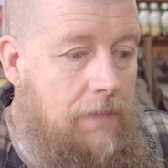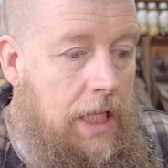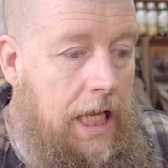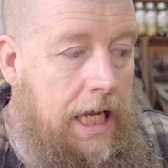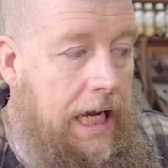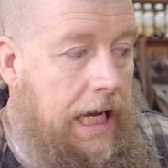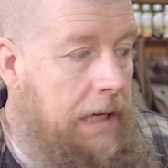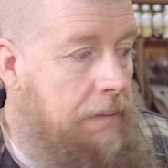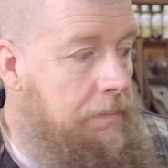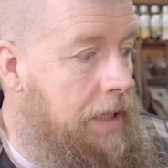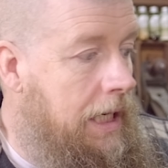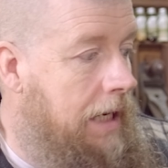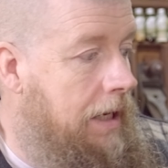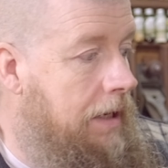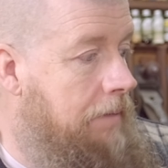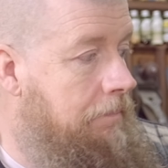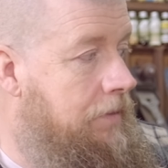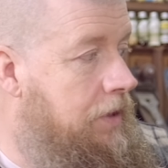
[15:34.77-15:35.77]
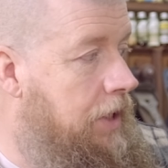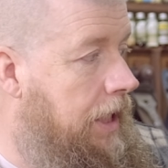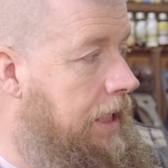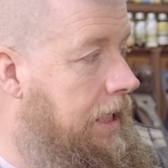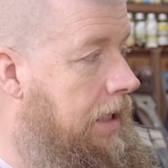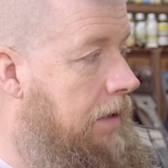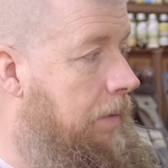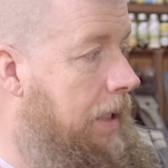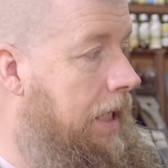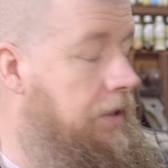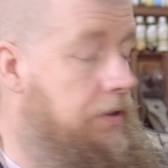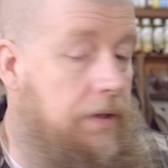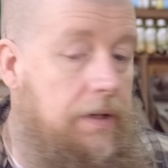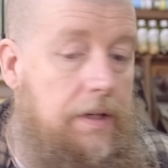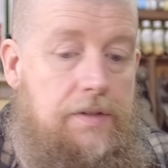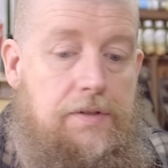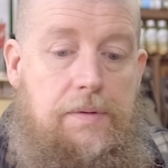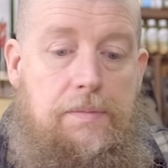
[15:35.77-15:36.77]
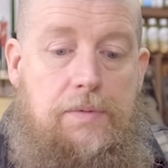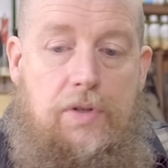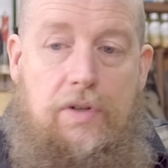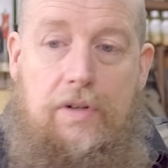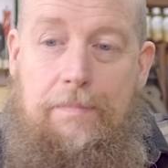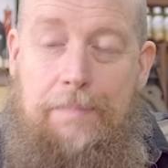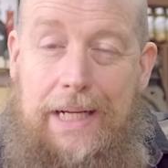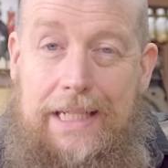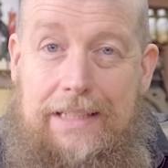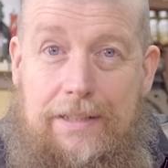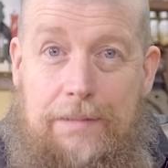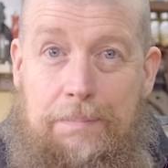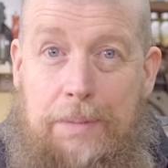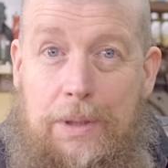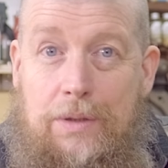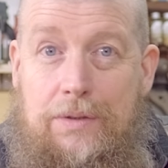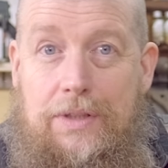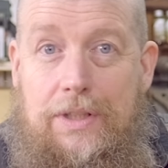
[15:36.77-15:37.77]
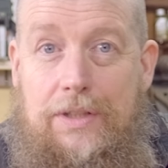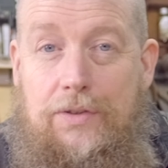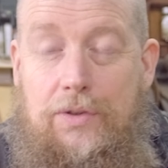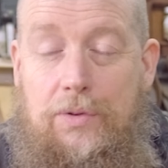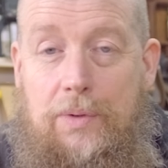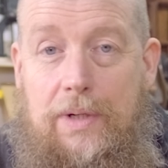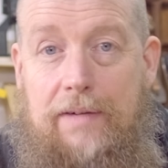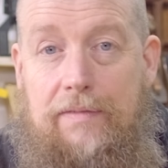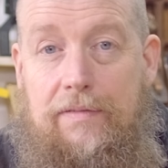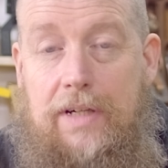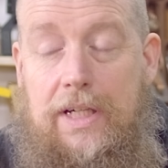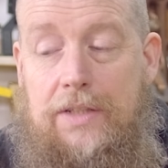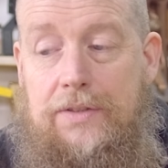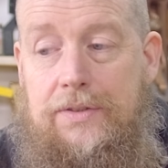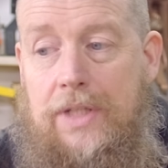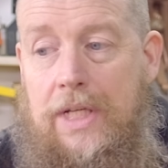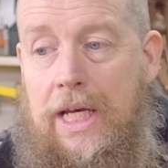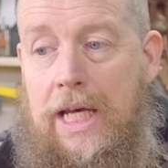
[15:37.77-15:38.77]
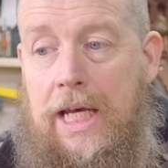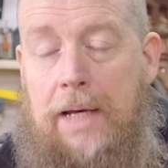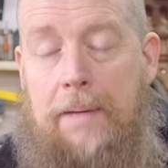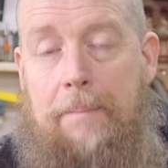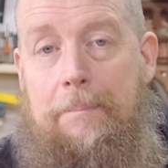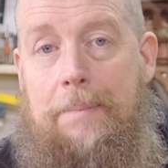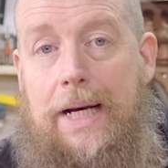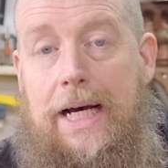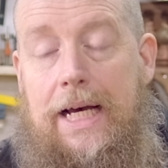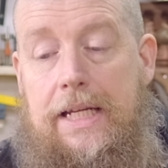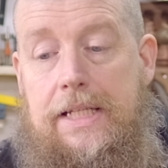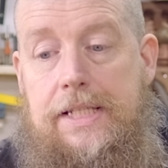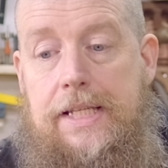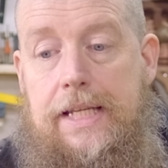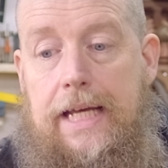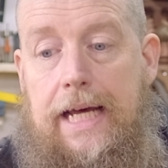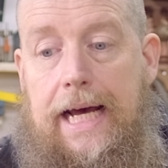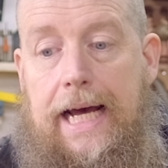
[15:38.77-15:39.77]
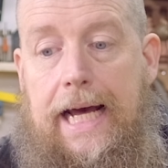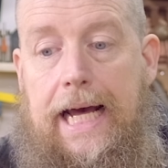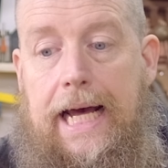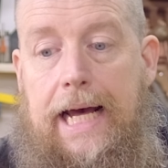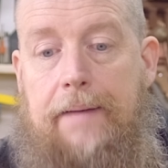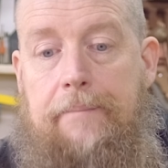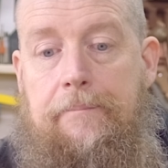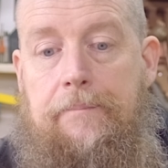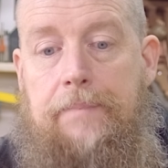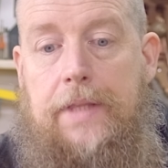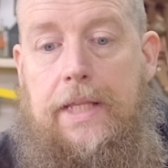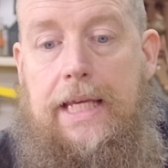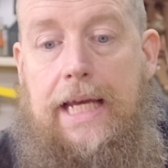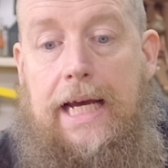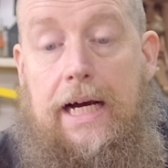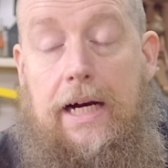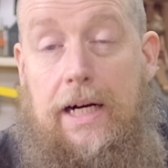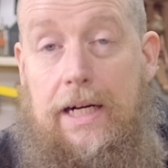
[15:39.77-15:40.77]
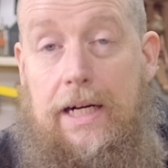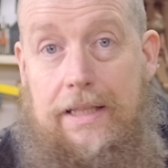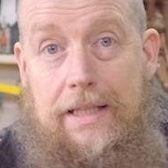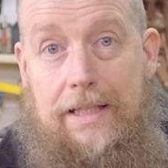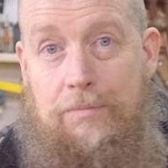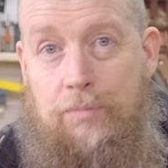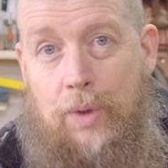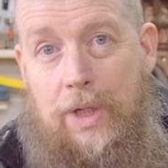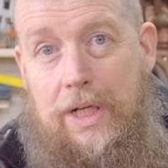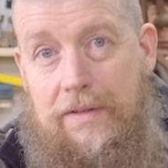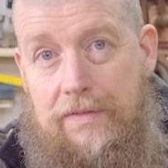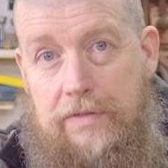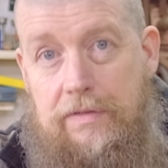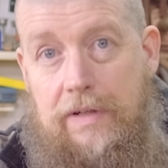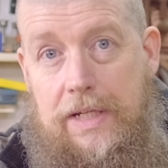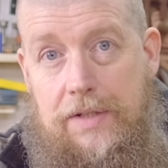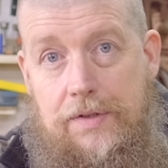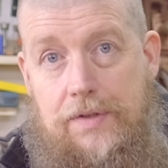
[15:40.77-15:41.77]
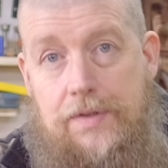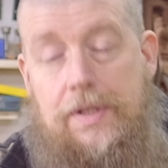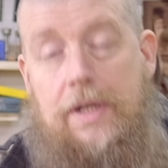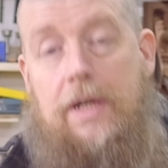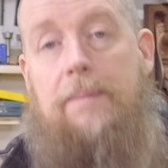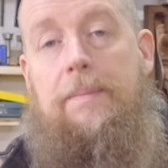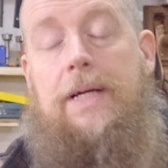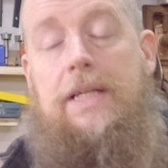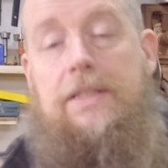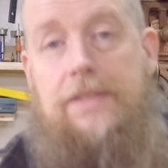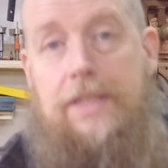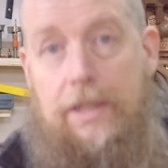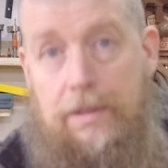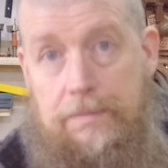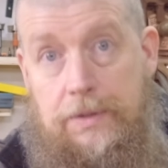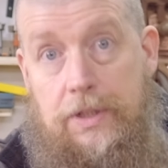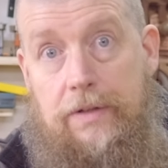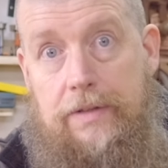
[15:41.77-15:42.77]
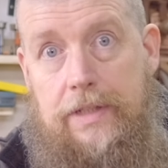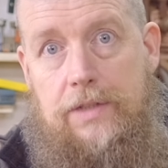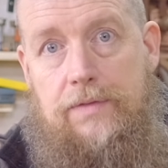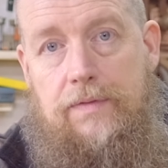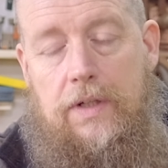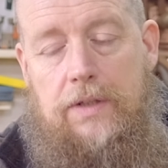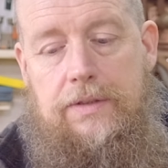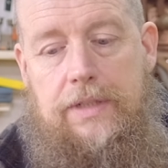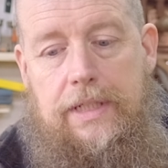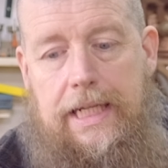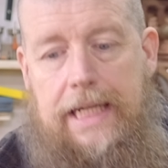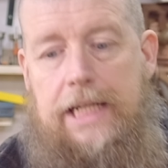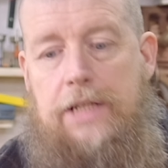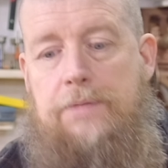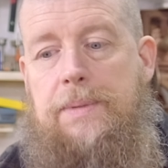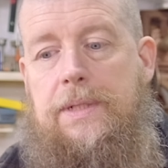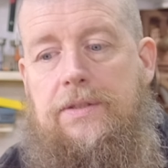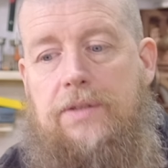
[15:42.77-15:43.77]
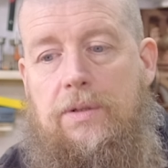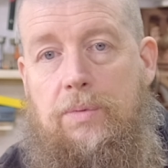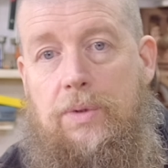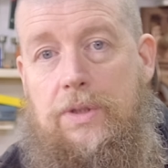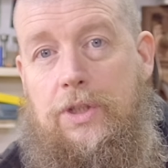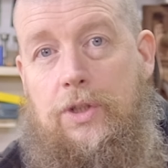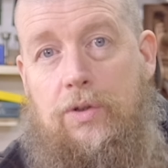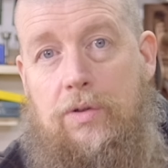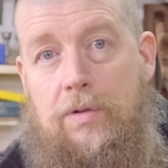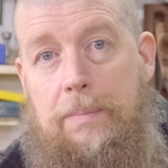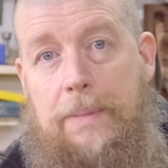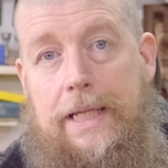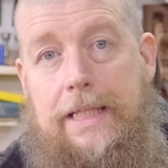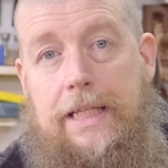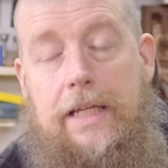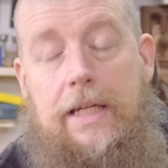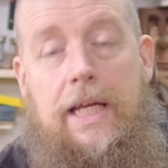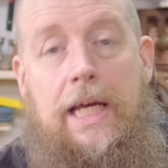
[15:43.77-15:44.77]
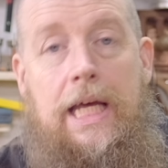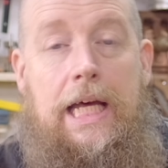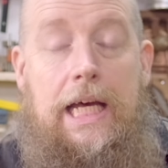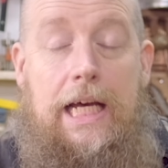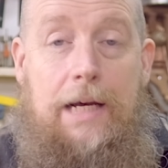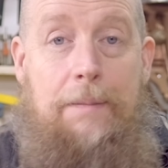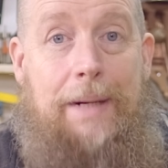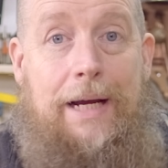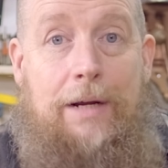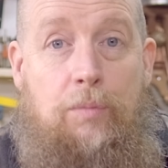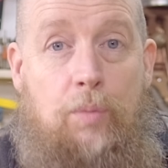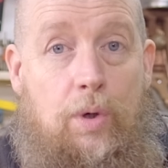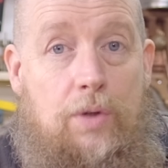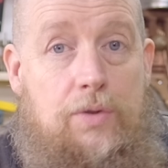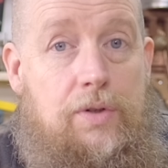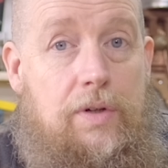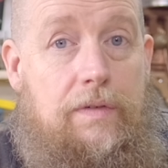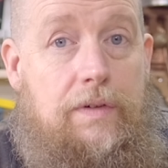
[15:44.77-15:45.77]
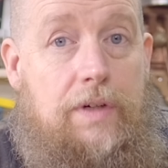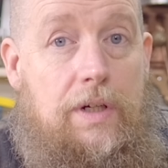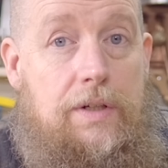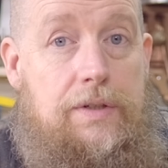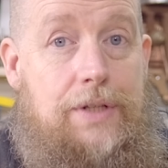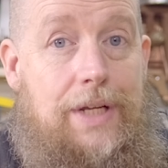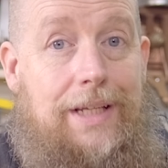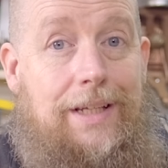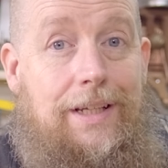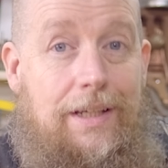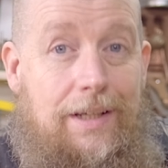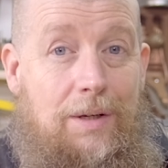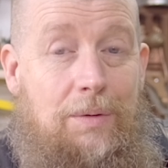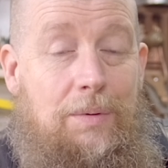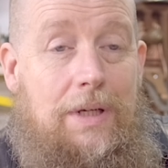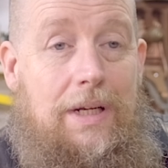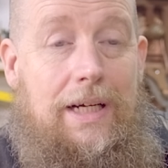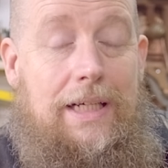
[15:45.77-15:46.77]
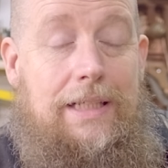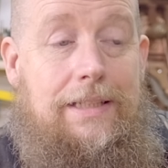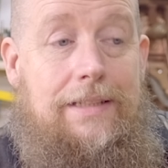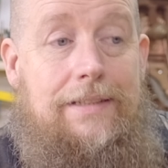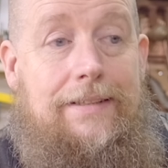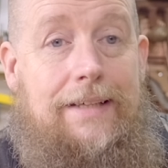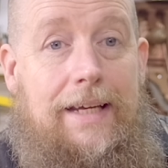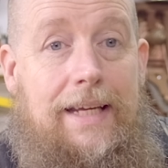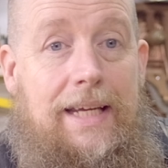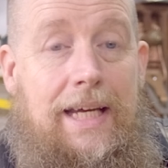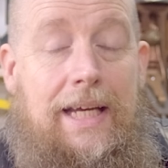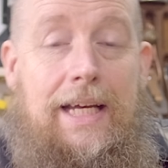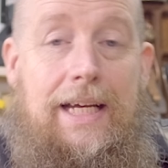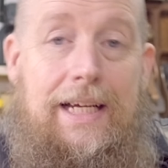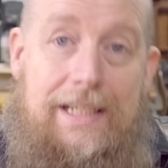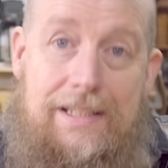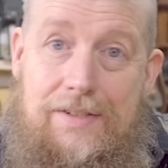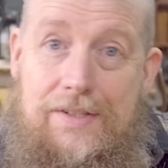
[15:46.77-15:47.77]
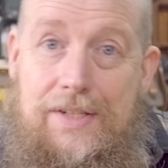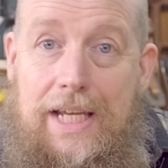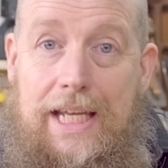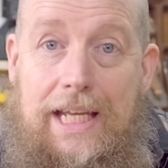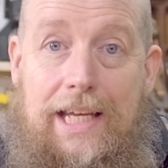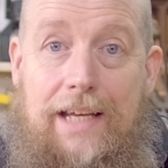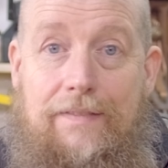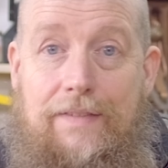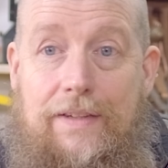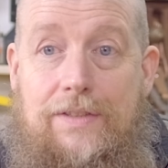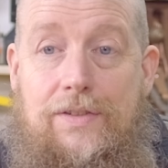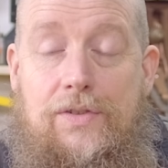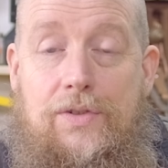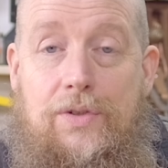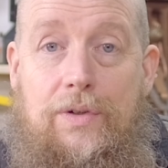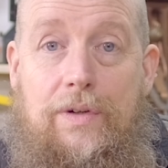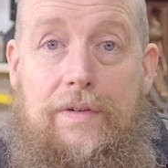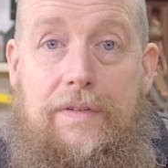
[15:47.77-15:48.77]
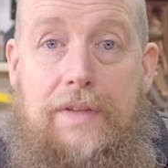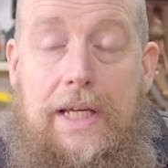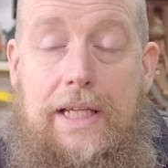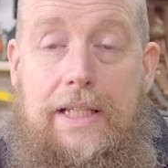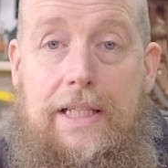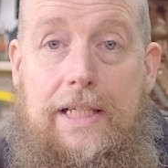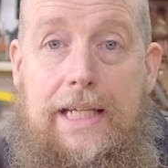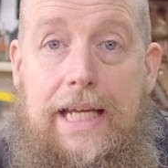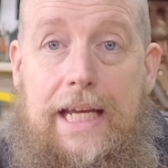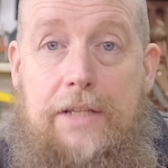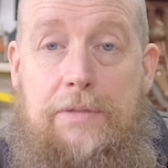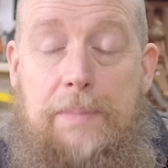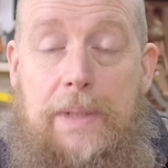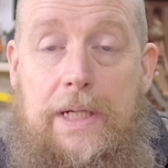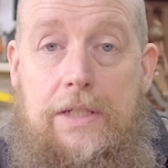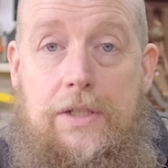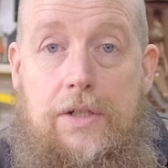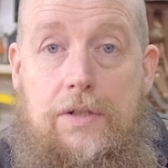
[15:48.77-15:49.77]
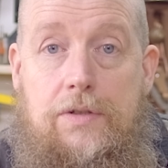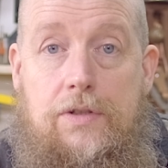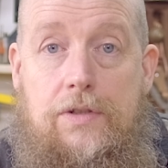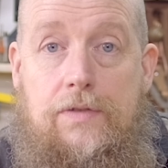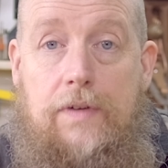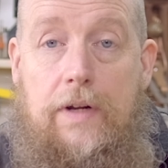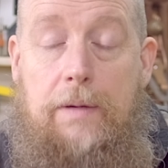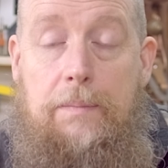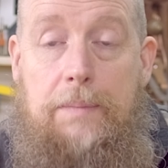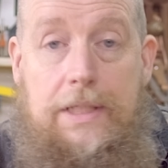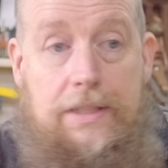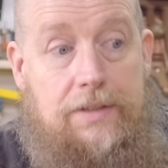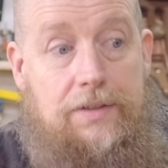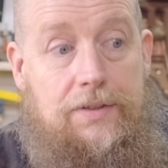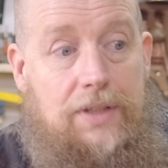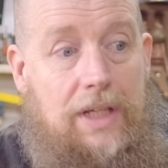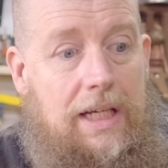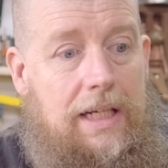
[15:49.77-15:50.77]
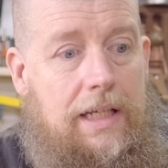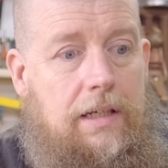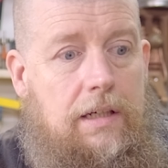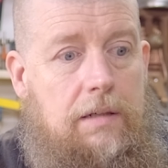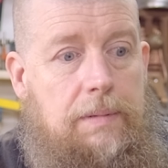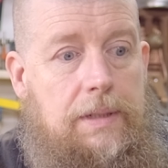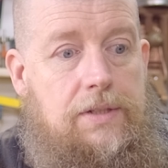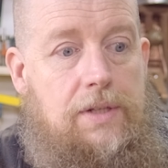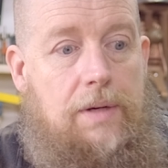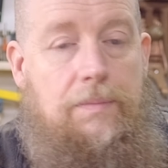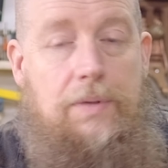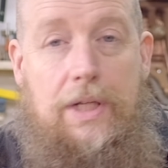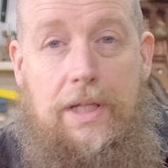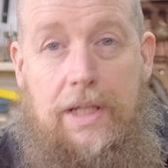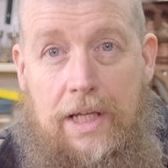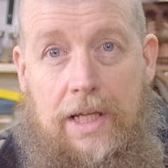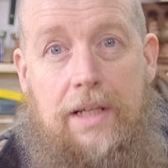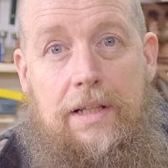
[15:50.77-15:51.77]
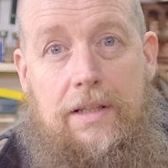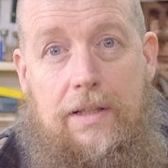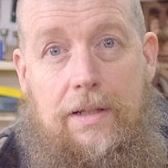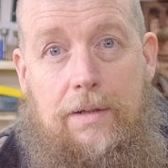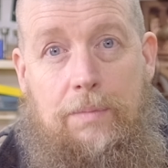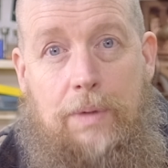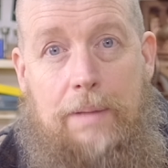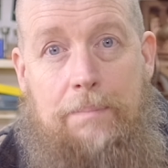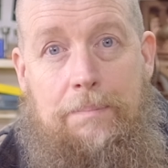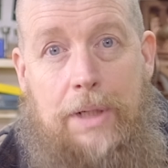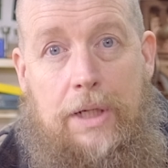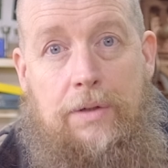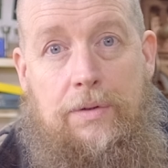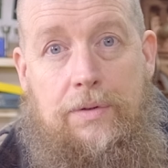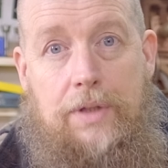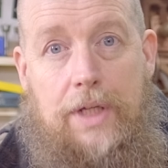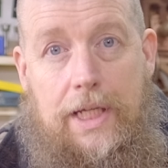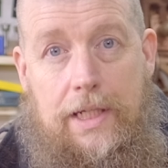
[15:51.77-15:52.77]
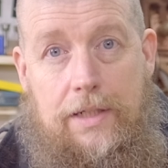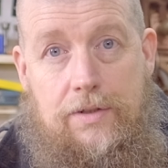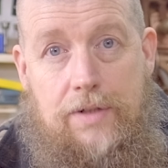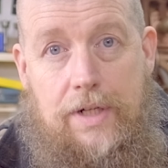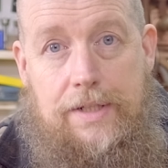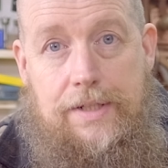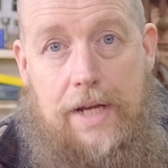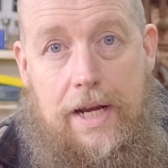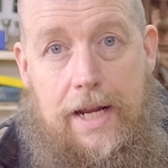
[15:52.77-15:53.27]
I am thinking about doing some sort of basic boxes or whatever else, but yeah, one of the reasons that I'm doing this vlog today is because I want your opinion about what sort of content you would like to see, and see if it's the sort of thing that gets my juices flowing, because it's certainly got to be something that we're both interested